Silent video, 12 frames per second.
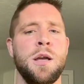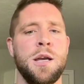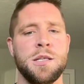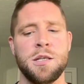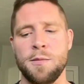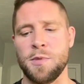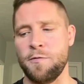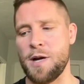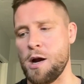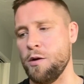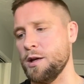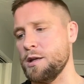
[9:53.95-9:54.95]
in terms of
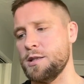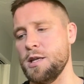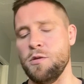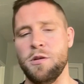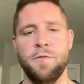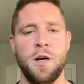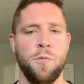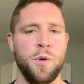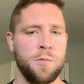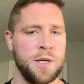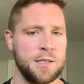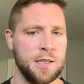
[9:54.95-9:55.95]
how I continued
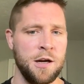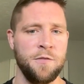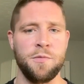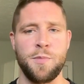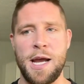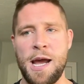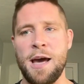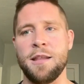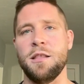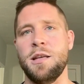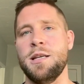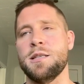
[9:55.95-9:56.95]
developing myself and my
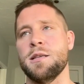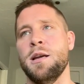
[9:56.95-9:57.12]
athletes.